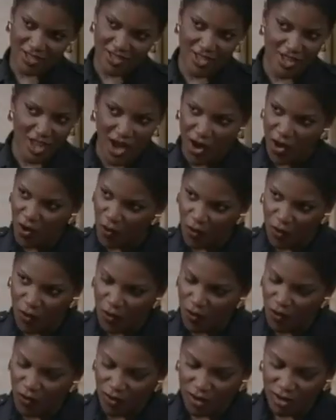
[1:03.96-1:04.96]
No.
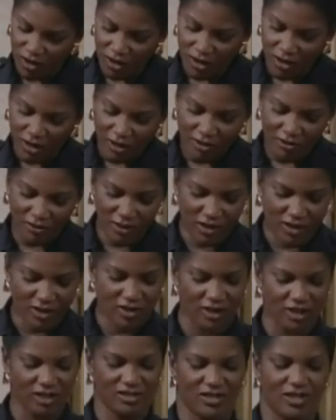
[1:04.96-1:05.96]

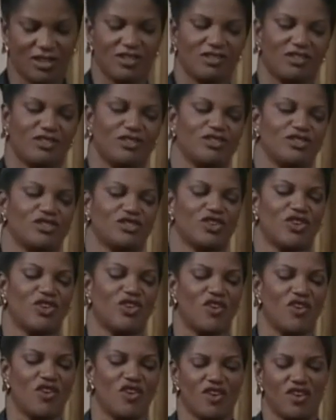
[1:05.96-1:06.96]
Because all those
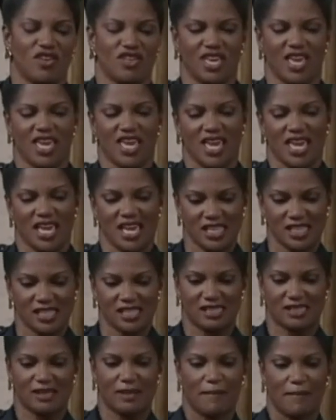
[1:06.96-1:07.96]
tall,
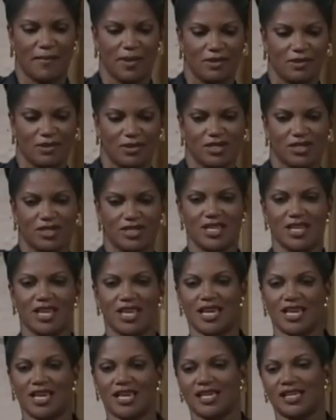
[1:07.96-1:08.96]
handsome
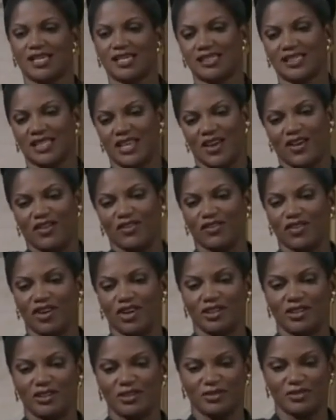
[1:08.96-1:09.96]
millionaires
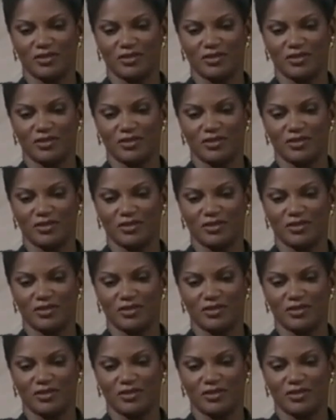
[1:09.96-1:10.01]
running